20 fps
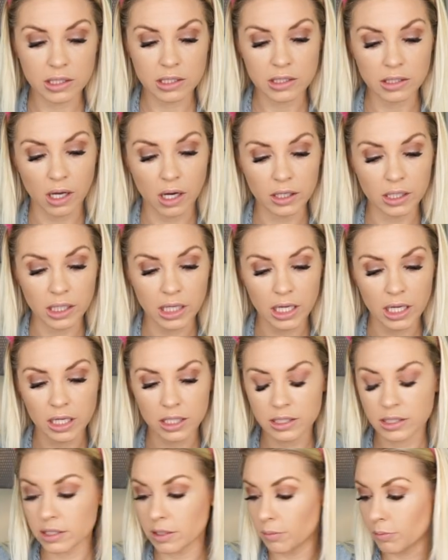Sun
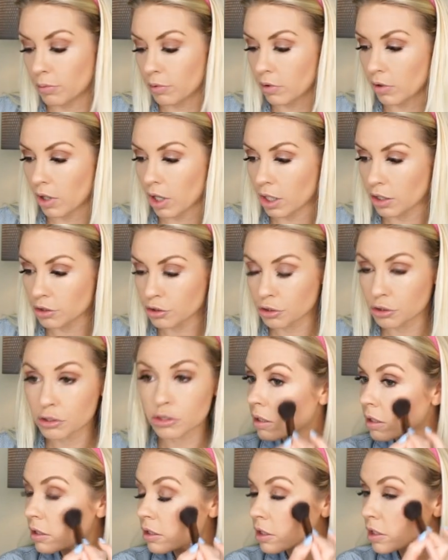Kissed blush.